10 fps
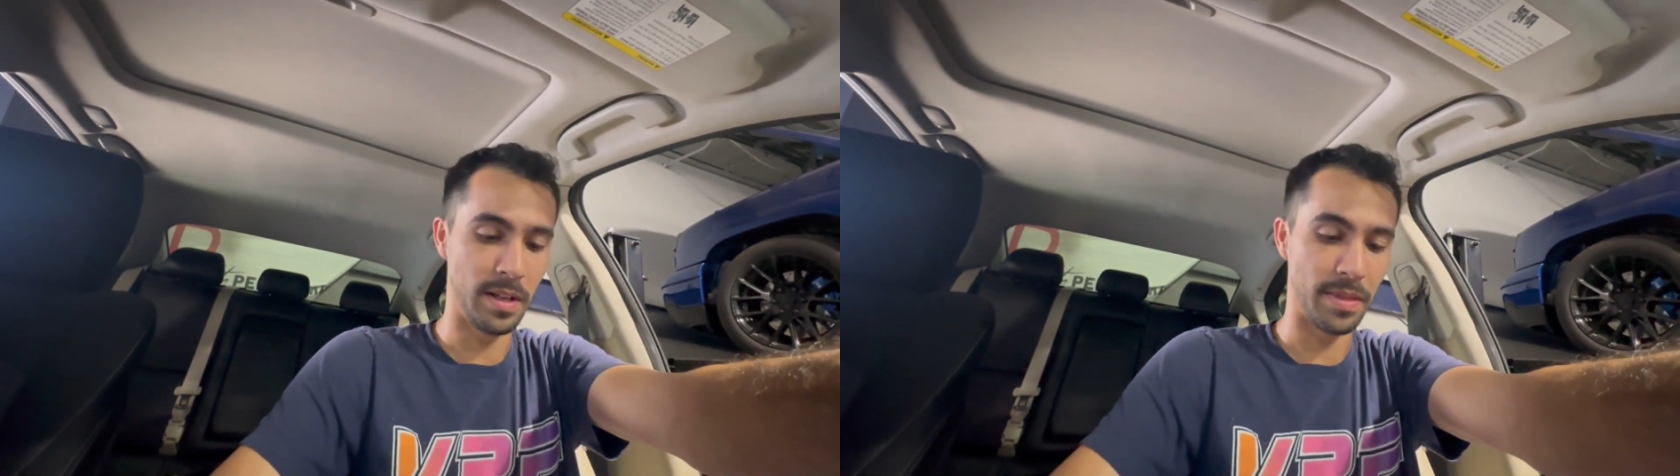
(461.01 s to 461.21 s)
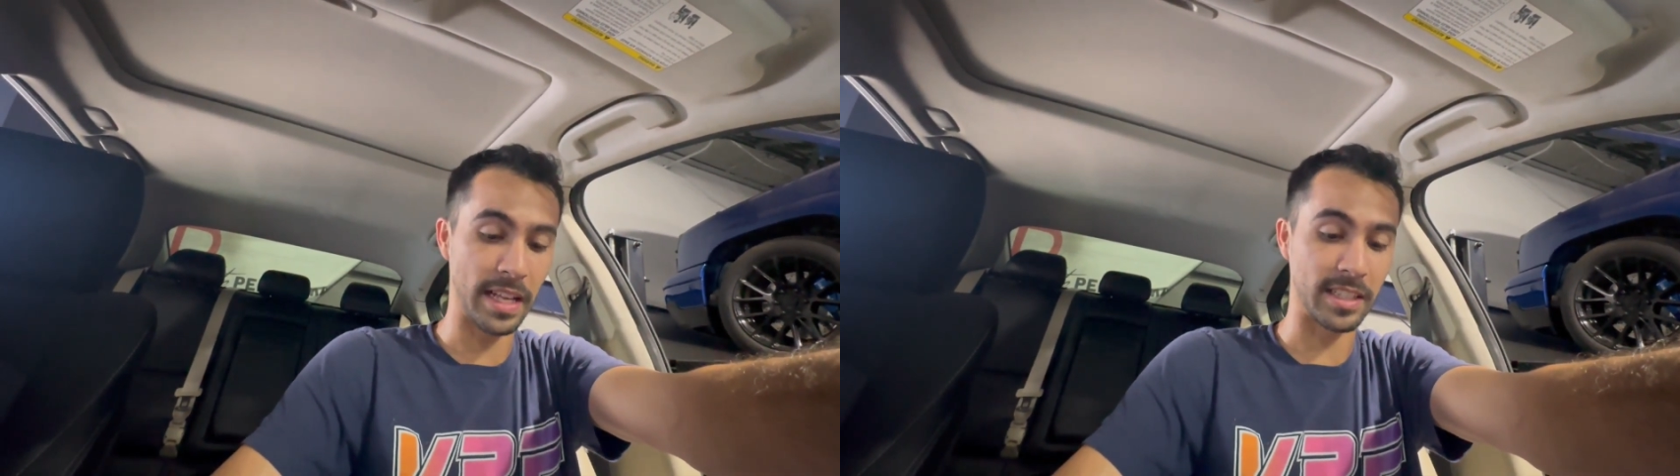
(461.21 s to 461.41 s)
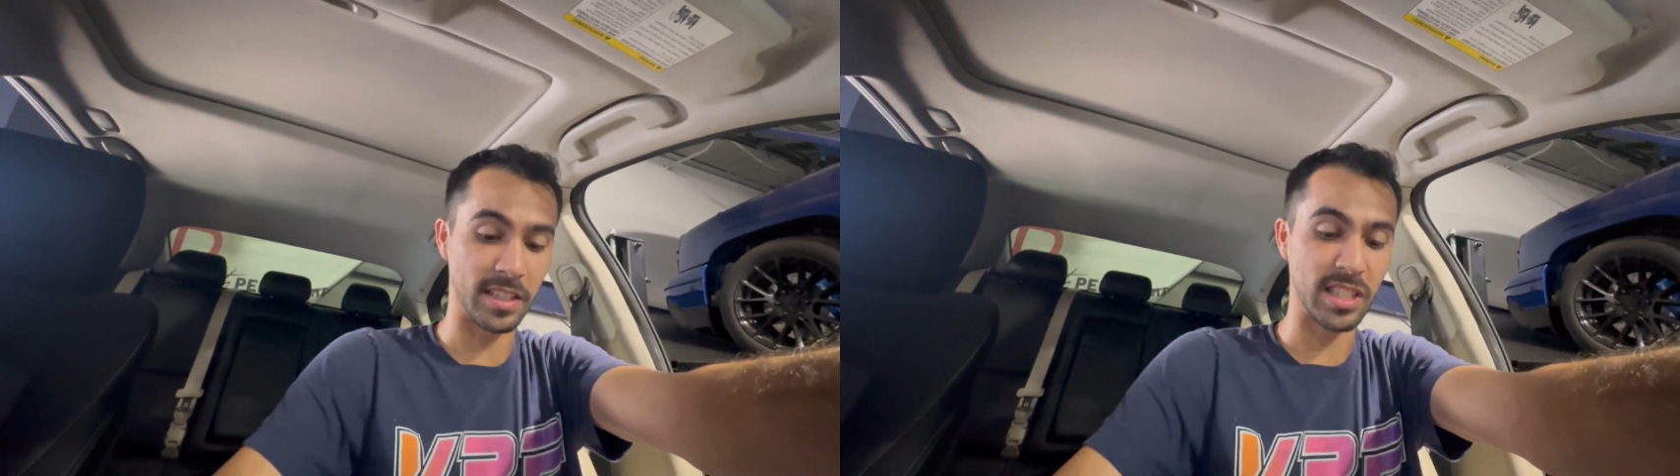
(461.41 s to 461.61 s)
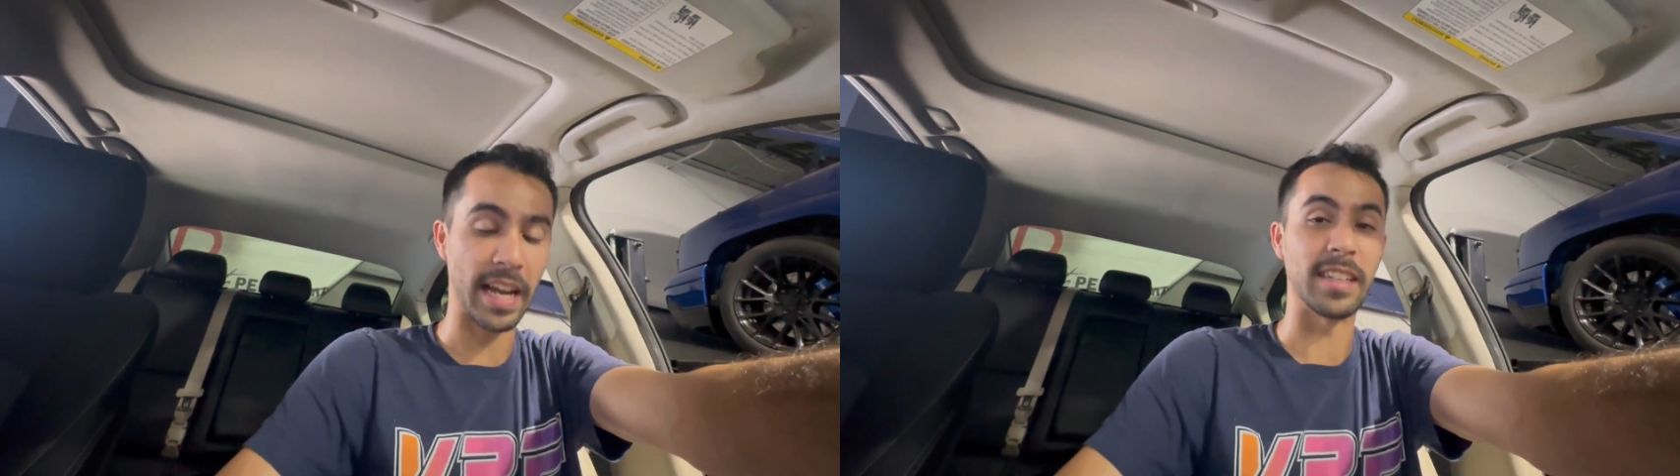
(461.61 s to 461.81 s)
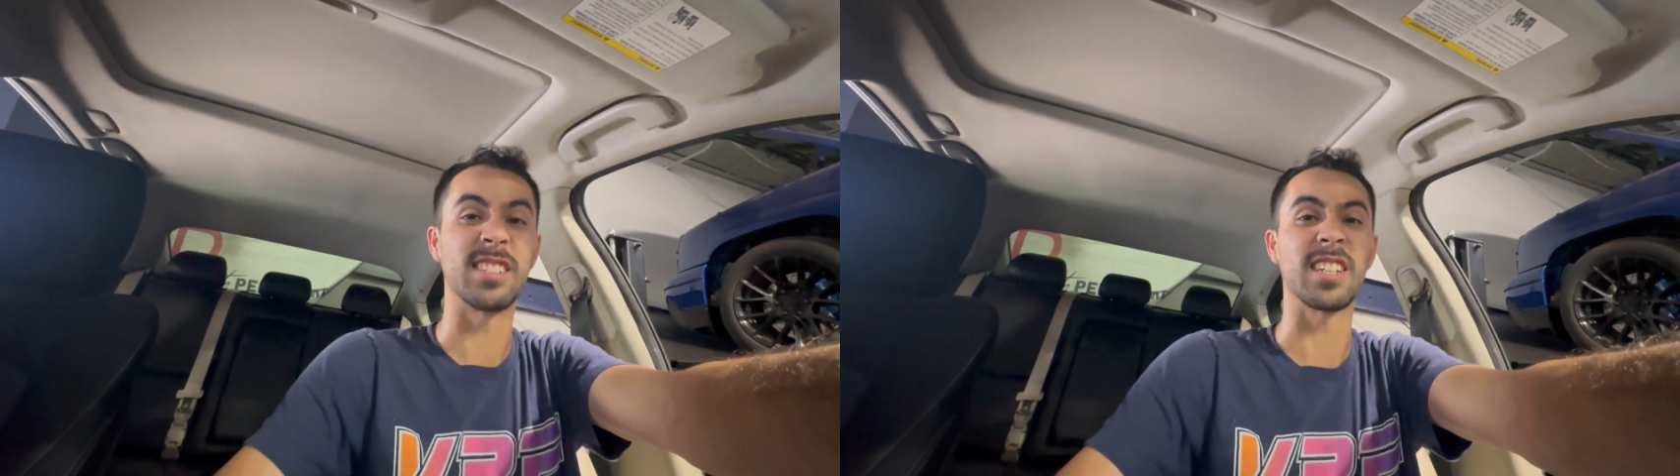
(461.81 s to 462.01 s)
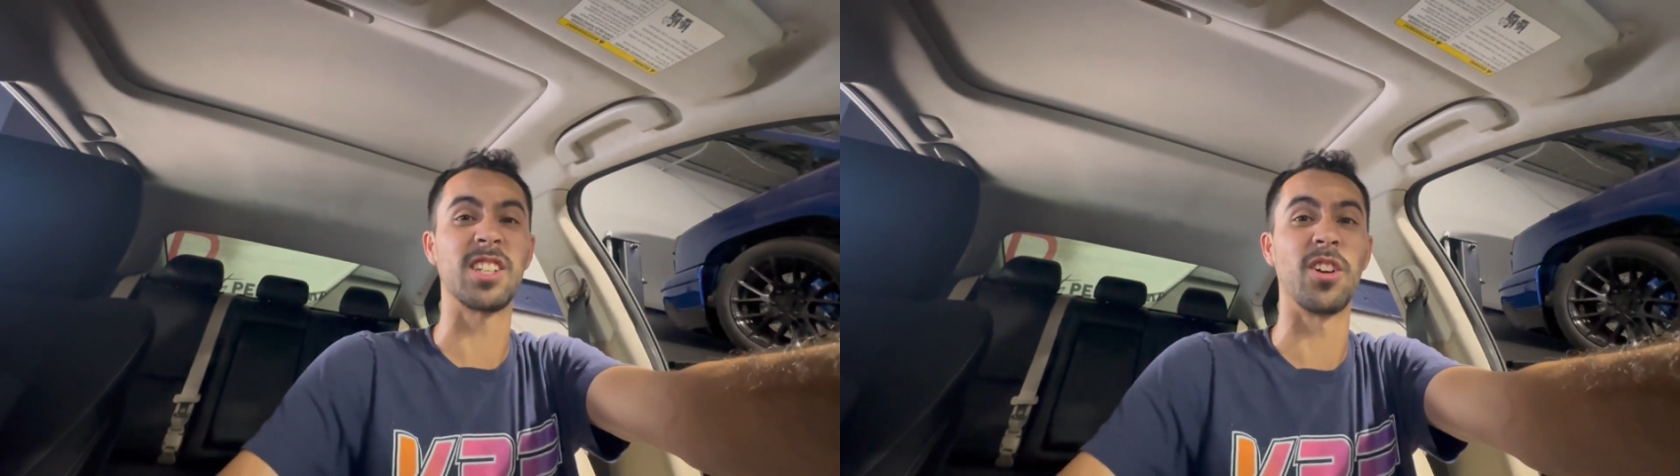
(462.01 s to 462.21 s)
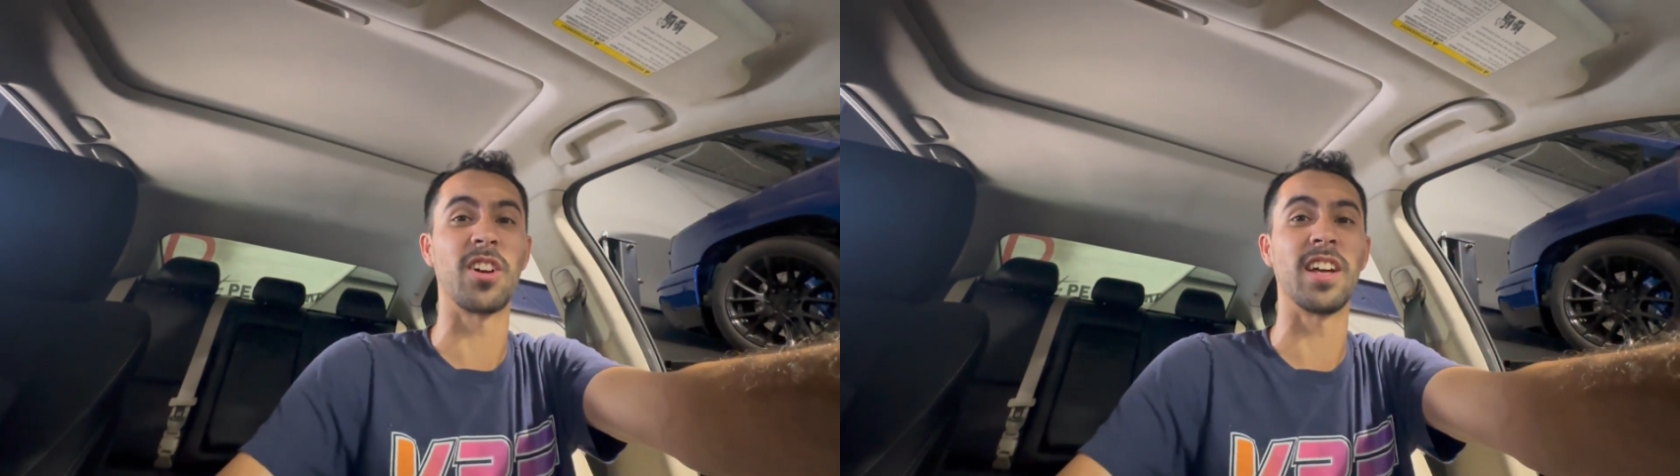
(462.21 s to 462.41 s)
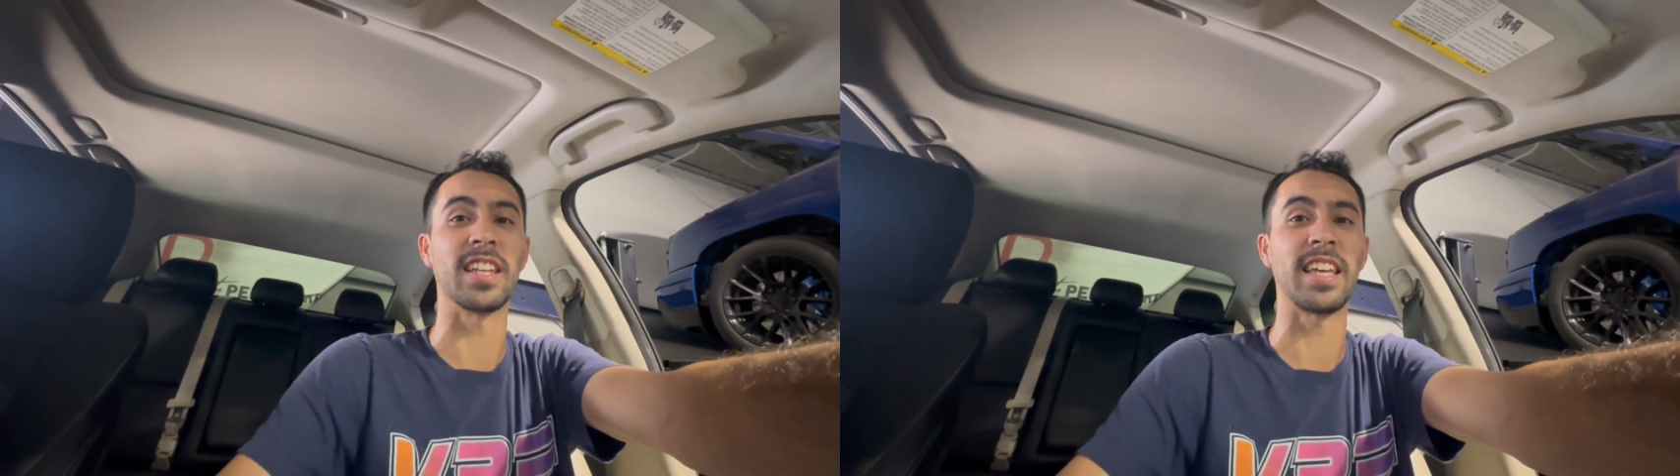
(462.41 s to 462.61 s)
That's insane. 600
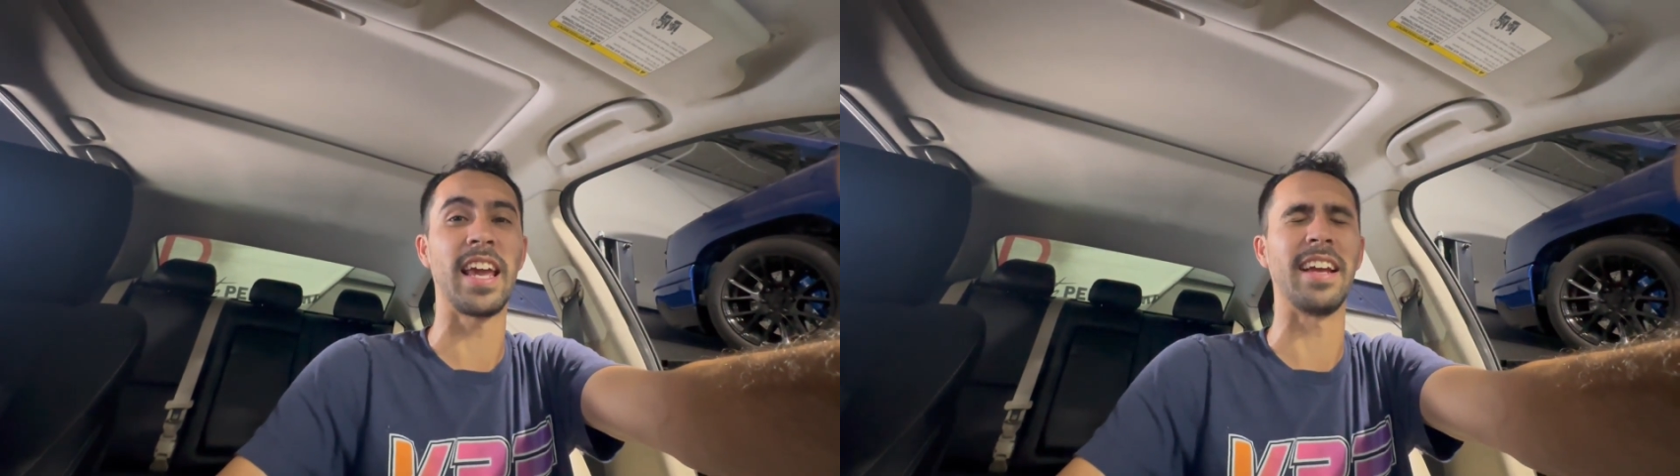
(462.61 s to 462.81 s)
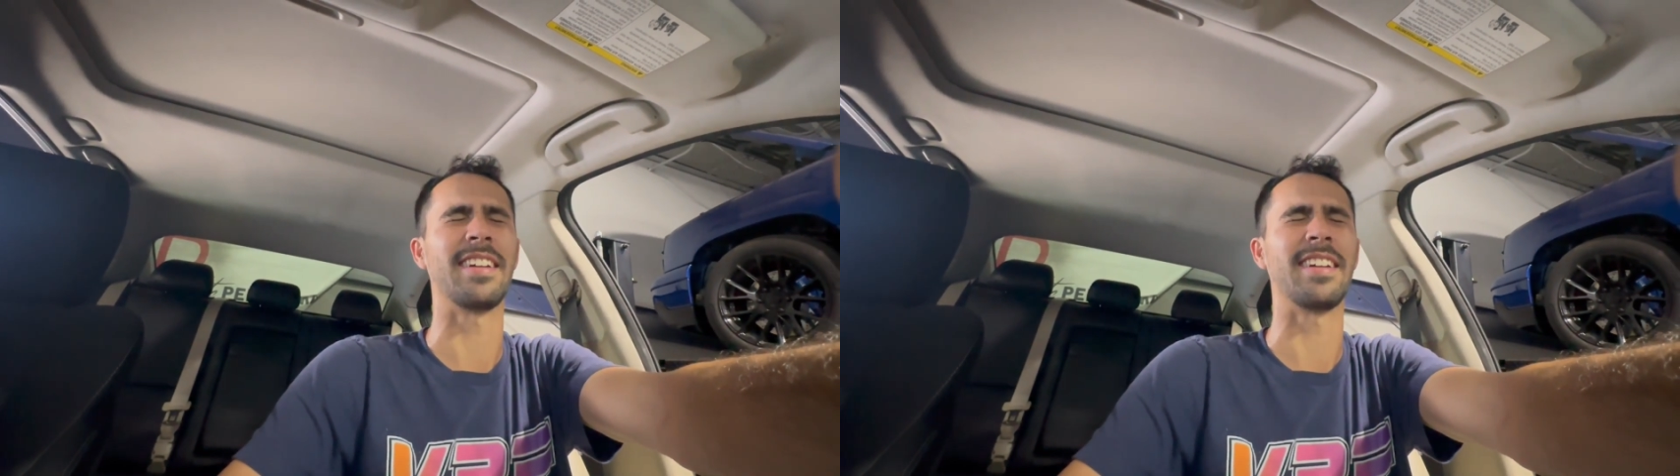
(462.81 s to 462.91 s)
on the gate.